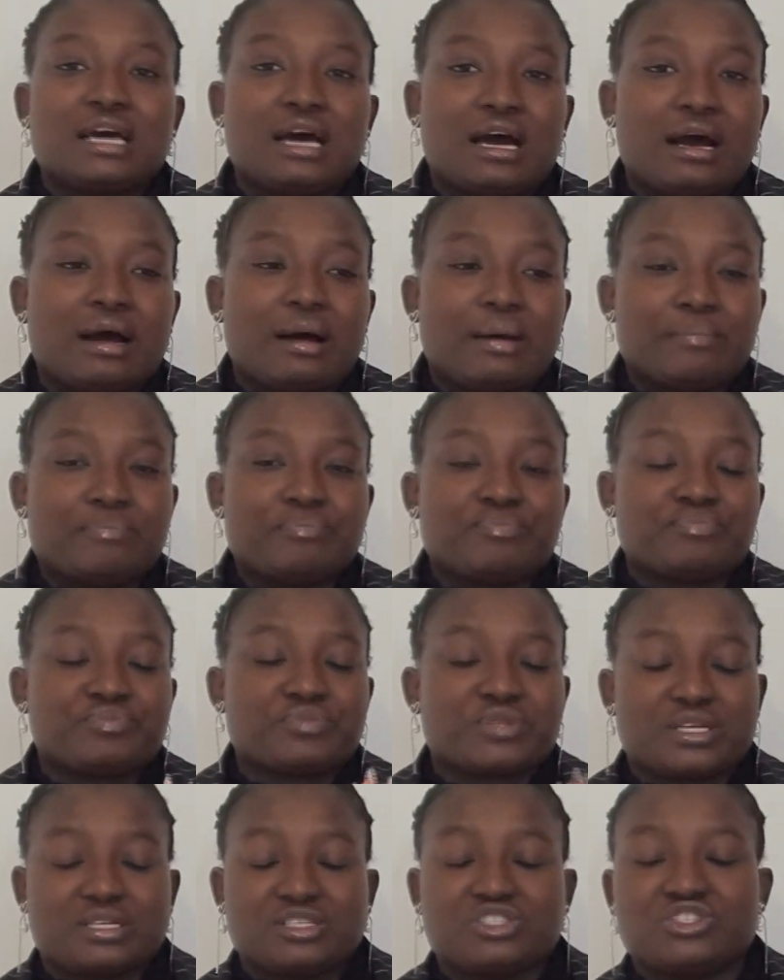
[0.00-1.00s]
um,
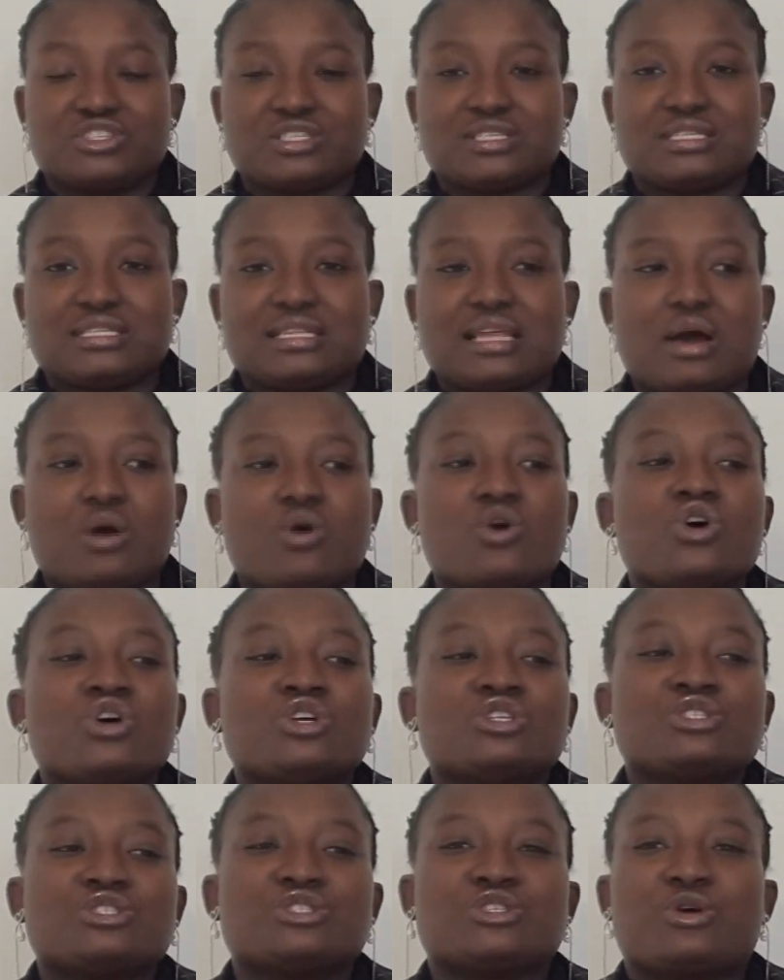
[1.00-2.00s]
just now.
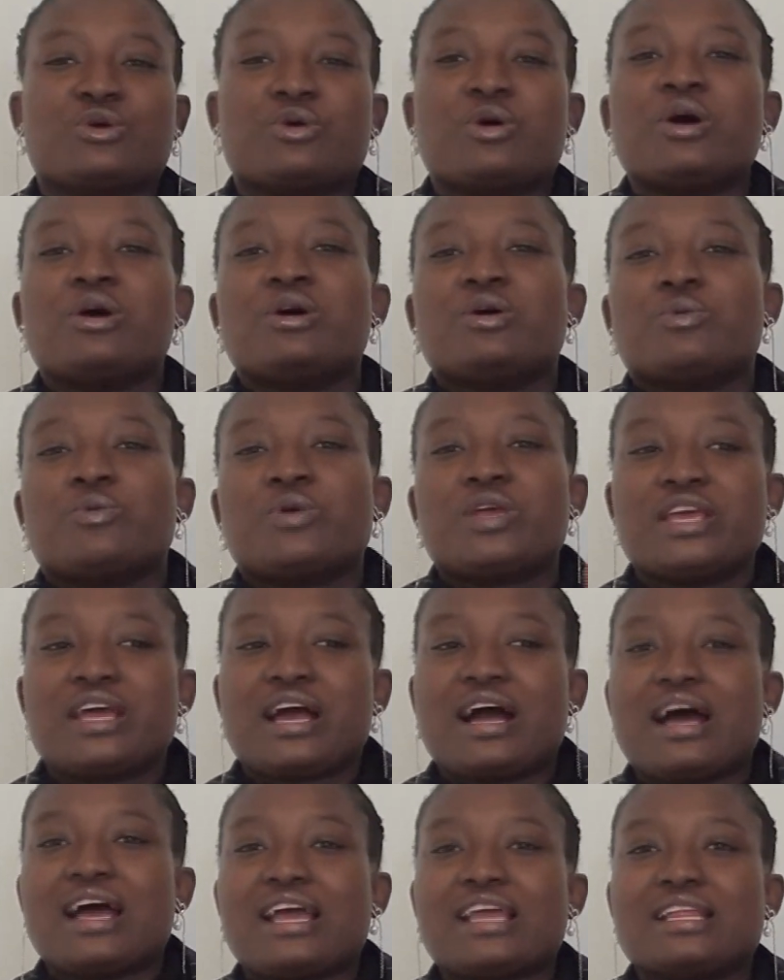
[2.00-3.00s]
So we
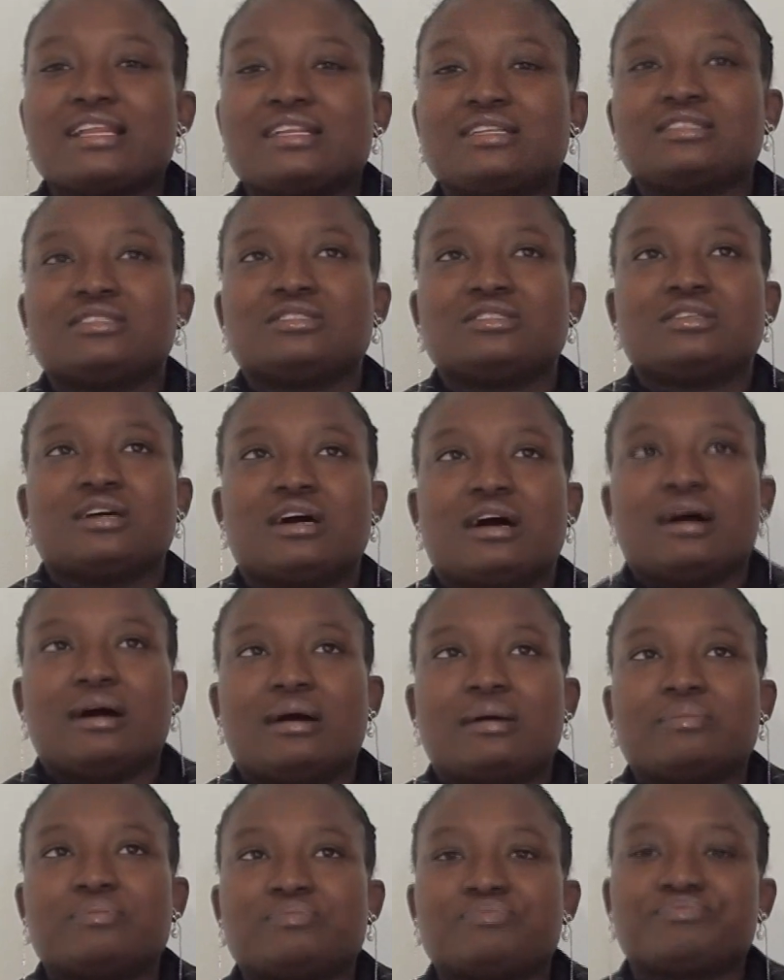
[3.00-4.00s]
are in
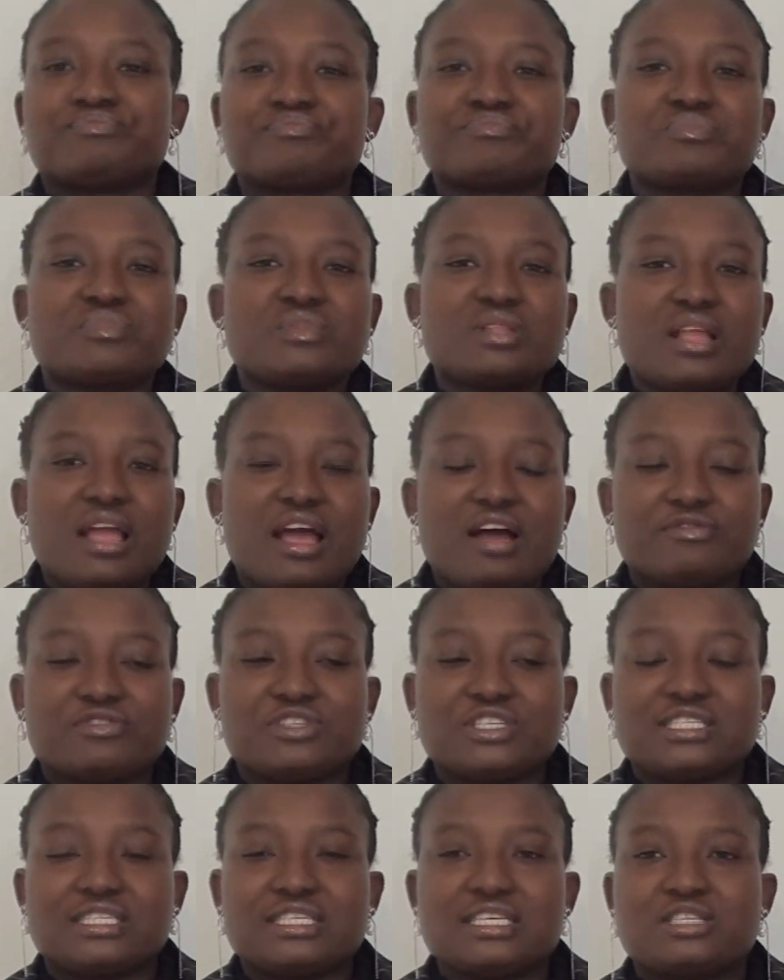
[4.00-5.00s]
um,
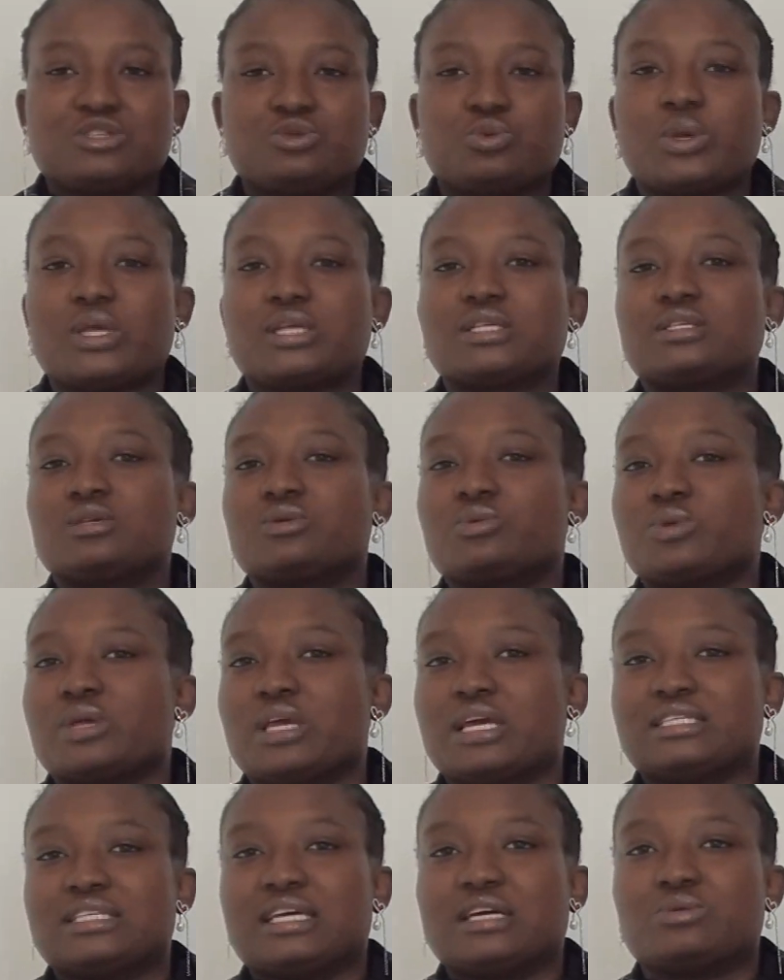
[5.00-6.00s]
after six weeks, we
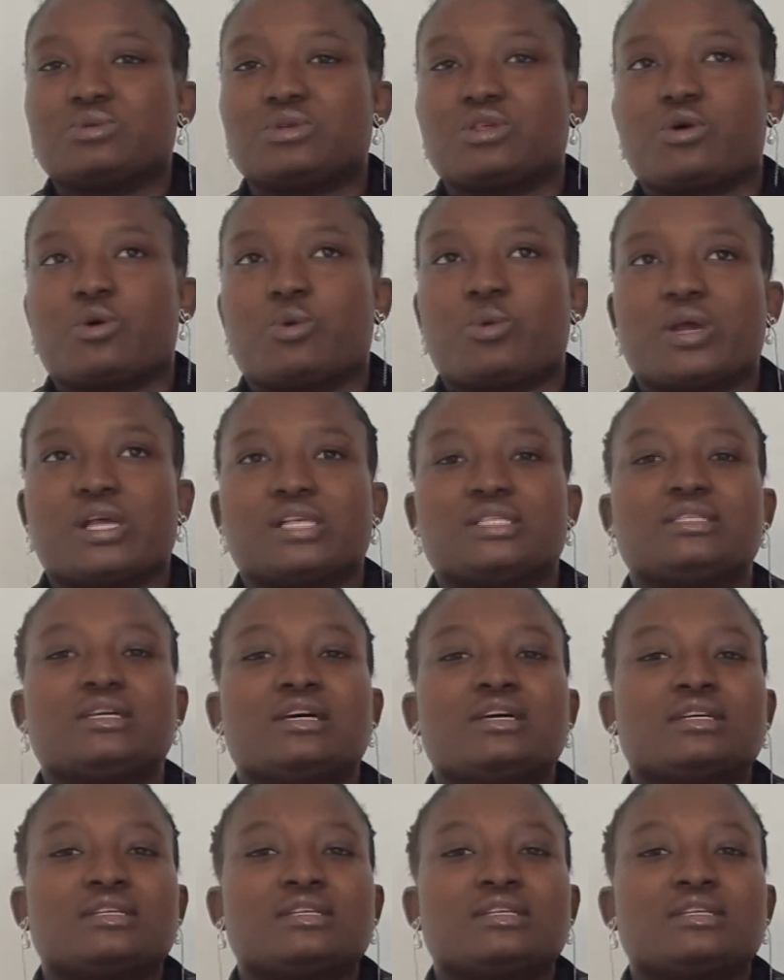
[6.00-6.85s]
are done with our words.